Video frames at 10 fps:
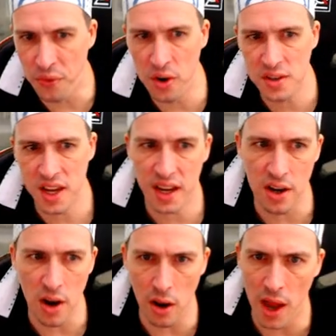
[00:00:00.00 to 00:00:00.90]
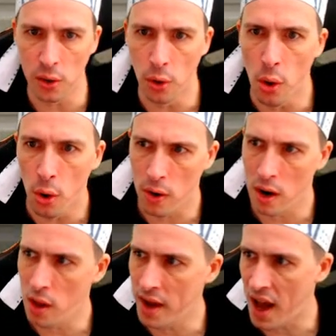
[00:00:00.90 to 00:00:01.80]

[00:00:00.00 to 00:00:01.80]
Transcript: Tekken. I like Law, I like